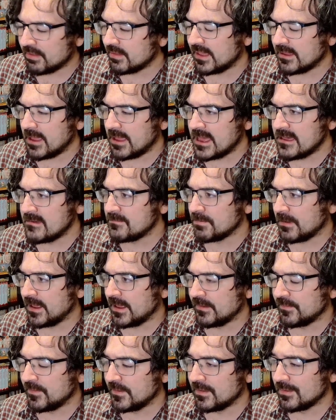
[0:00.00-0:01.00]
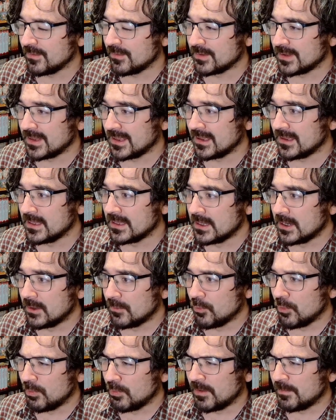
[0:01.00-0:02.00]
He, he played things on the,
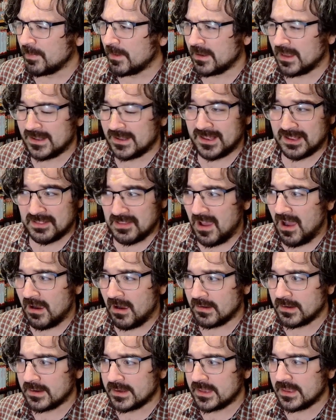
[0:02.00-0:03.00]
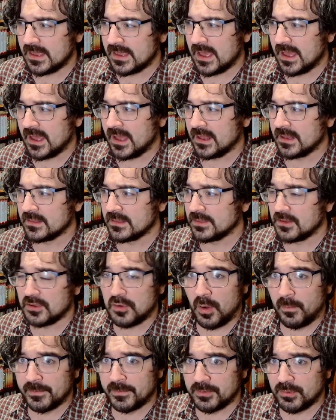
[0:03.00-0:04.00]
what would have been like the Atari and the
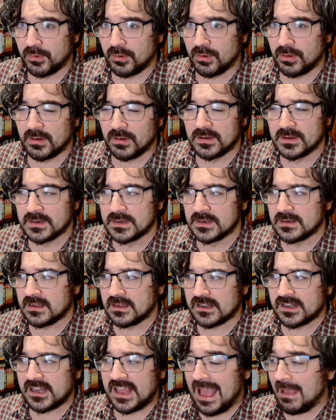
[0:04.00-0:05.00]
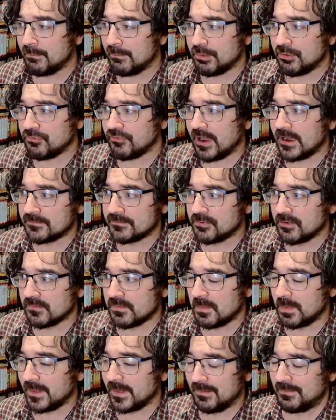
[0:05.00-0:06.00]
Commodore, the Amstrad
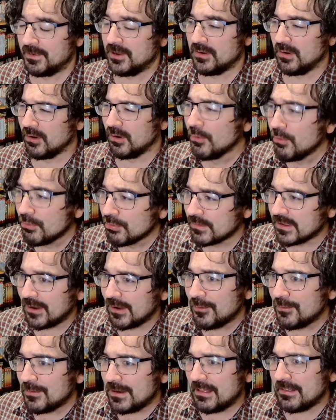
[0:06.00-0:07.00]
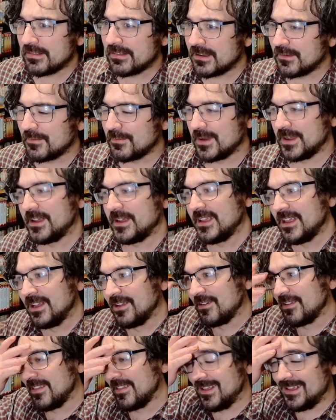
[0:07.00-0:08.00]
probably. I mean, all that, all that stuff where, you know,
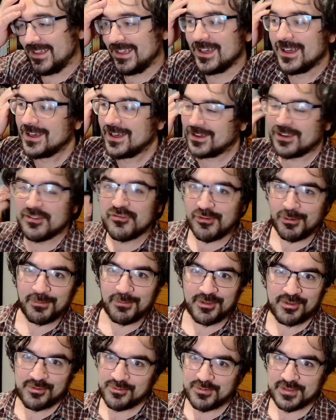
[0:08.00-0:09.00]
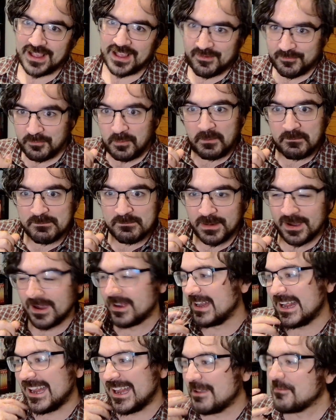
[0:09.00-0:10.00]
it's like controllers used to have one button,
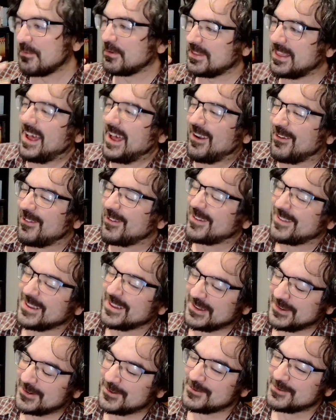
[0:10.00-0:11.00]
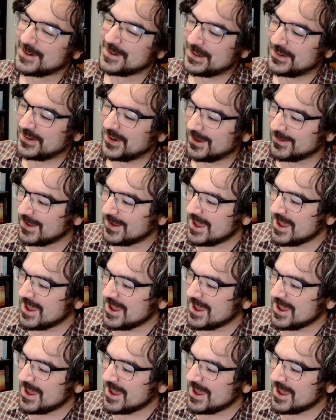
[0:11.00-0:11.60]
and he would tell us this all the time.